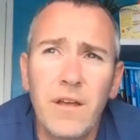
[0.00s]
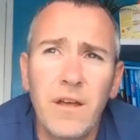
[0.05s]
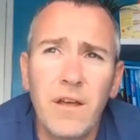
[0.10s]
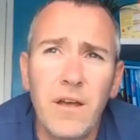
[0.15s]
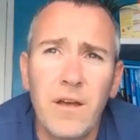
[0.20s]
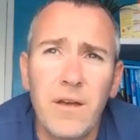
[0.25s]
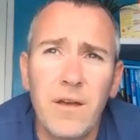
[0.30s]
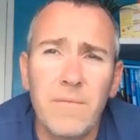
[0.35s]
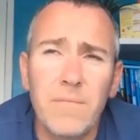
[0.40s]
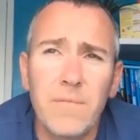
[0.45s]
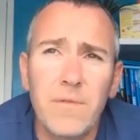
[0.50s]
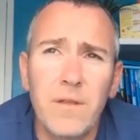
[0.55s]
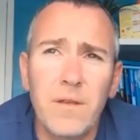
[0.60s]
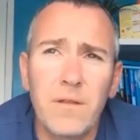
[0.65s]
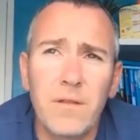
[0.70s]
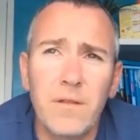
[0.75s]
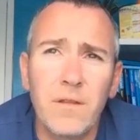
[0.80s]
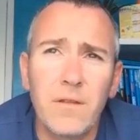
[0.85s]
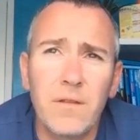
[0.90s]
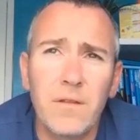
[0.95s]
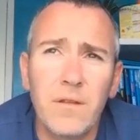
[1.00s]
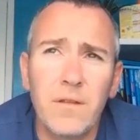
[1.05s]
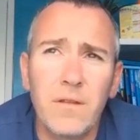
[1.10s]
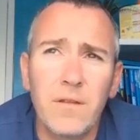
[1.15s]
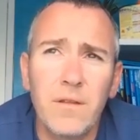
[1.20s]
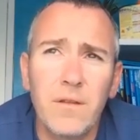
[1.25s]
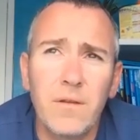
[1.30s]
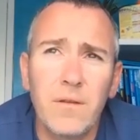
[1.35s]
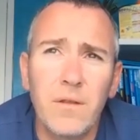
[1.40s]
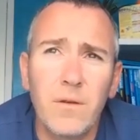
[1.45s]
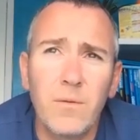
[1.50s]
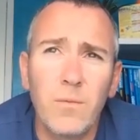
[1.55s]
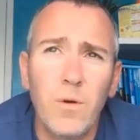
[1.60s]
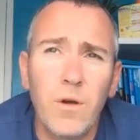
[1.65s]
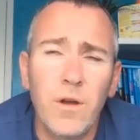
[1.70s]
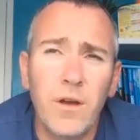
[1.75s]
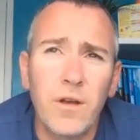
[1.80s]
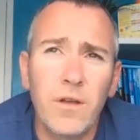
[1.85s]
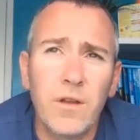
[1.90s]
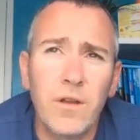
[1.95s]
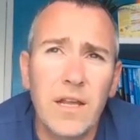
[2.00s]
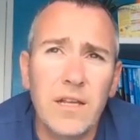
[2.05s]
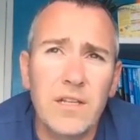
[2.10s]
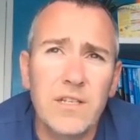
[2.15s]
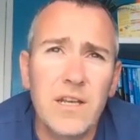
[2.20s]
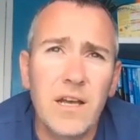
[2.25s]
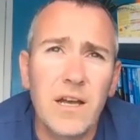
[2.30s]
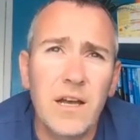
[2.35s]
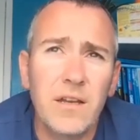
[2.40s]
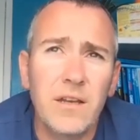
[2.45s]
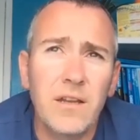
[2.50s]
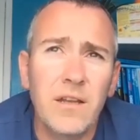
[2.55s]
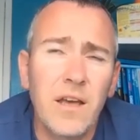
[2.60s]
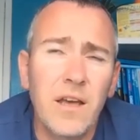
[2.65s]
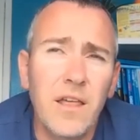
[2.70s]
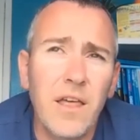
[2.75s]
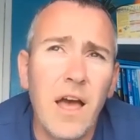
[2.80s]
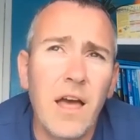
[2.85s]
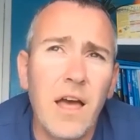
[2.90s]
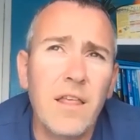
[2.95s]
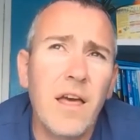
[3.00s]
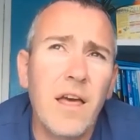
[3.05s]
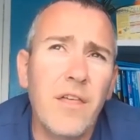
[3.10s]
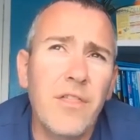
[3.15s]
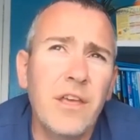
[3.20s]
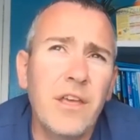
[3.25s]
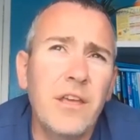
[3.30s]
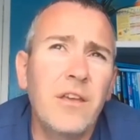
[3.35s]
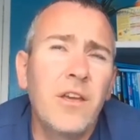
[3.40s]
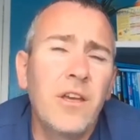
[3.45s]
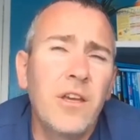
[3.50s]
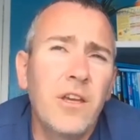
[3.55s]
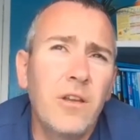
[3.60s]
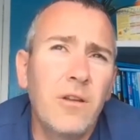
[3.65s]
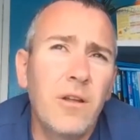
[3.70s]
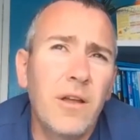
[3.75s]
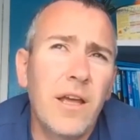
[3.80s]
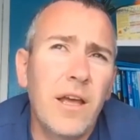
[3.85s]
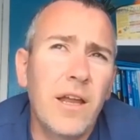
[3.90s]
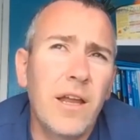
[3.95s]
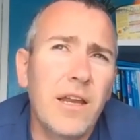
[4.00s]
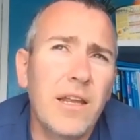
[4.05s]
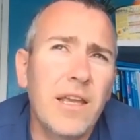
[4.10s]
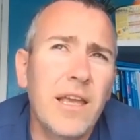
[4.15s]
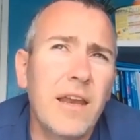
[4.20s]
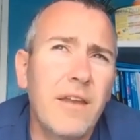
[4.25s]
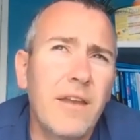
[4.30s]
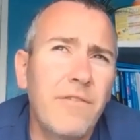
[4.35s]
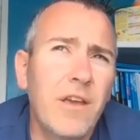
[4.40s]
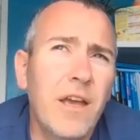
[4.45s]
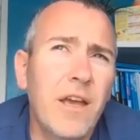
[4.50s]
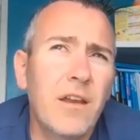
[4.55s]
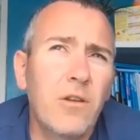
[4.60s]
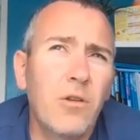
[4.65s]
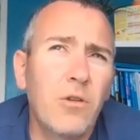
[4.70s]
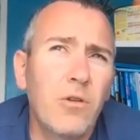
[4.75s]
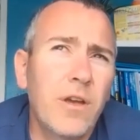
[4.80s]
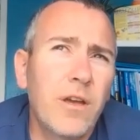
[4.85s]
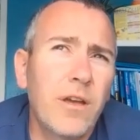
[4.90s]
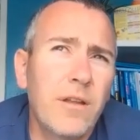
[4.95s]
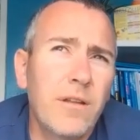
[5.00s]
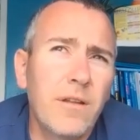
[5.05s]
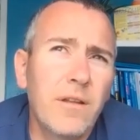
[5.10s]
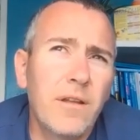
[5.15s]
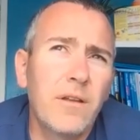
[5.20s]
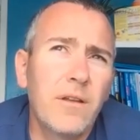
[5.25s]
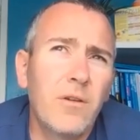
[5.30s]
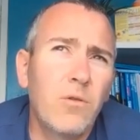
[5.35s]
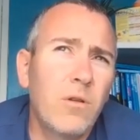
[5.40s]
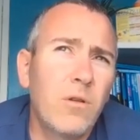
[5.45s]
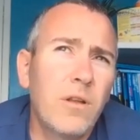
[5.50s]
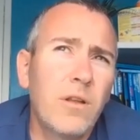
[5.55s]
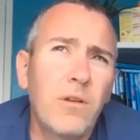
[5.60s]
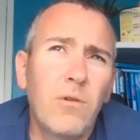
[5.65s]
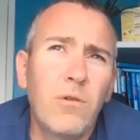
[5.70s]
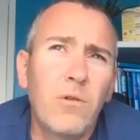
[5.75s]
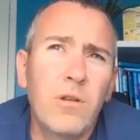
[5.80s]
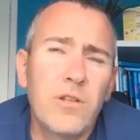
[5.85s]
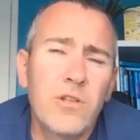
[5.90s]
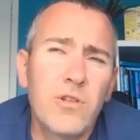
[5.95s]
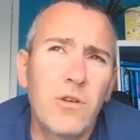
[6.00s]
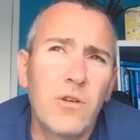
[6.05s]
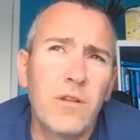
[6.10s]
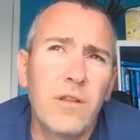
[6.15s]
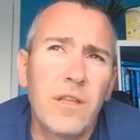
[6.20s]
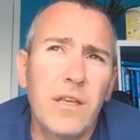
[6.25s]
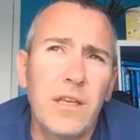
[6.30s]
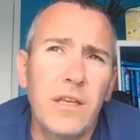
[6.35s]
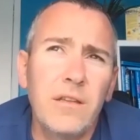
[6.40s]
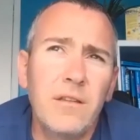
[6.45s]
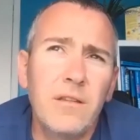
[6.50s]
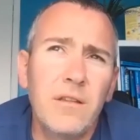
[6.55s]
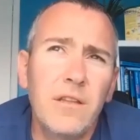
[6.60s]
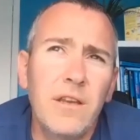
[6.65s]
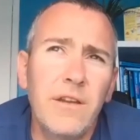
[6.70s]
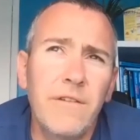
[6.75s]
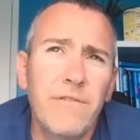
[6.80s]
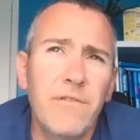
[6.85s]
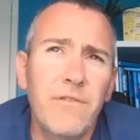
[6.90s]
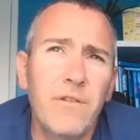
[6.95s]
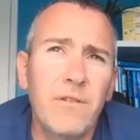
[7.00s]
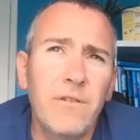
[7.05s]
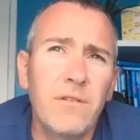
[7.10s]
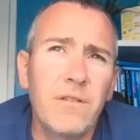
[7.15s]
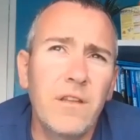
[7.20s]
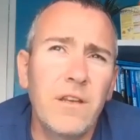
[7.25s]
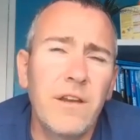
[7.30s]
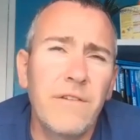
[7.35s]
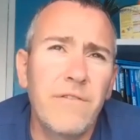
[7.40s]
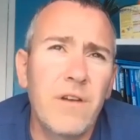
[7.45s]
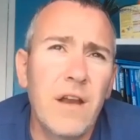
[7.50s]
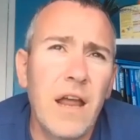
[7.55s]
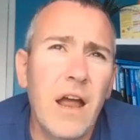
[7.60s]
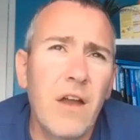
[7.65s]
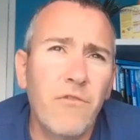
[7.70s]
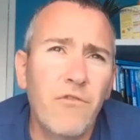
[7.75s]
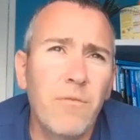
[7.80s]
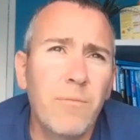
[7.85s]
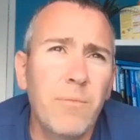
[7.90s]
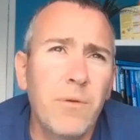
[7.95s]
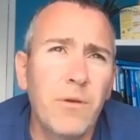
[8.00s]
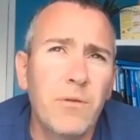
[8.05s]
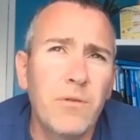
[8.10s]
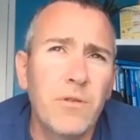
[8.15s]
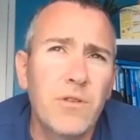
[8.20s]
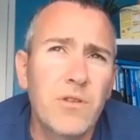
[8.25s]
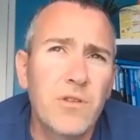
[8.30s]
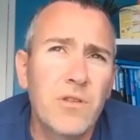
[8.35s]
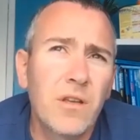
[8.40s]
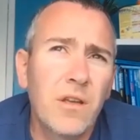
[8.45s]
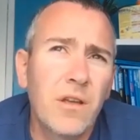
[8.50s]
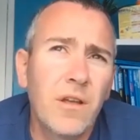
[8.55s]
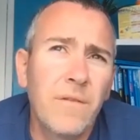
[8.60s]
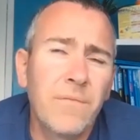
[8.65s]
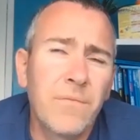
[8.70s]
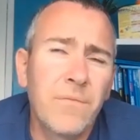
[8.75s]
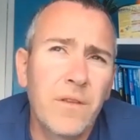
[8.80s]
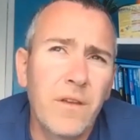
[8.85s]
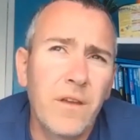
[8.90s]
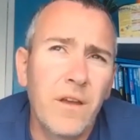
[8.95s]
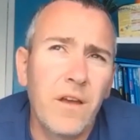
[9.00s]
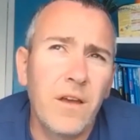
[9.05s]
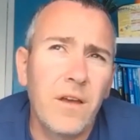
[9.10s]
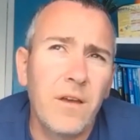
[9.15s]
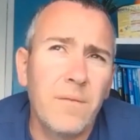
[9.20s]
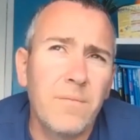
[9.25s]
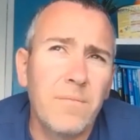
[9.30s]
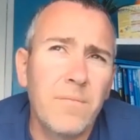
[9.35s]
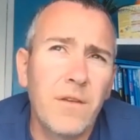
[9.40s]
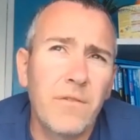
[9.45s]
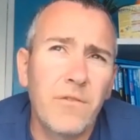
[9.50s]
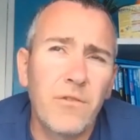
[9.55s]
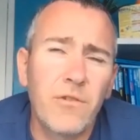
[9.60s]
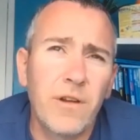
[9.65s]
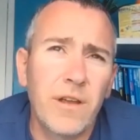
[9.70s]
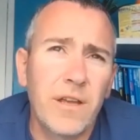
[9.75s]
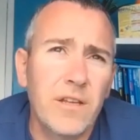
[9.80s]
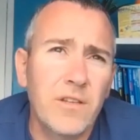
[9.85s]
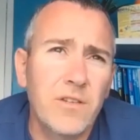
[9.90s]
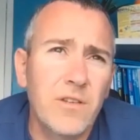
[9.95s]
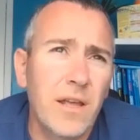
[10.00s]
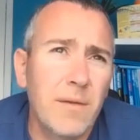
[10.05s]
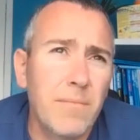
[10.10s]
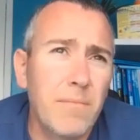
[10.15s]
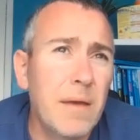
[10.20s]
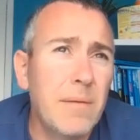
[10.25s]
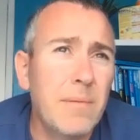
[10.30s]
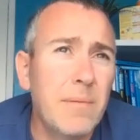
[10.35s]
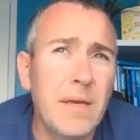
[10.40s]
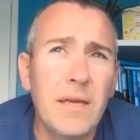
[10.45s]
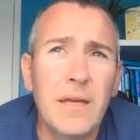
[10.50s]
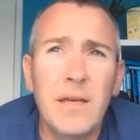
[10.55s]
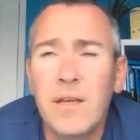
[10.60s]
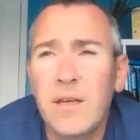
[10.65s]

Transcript: um, the, the, the, the work on that side. I, I think you know again if you kind of look at all the all the sort of the, the different the different attributes um, of cricket. So like maybe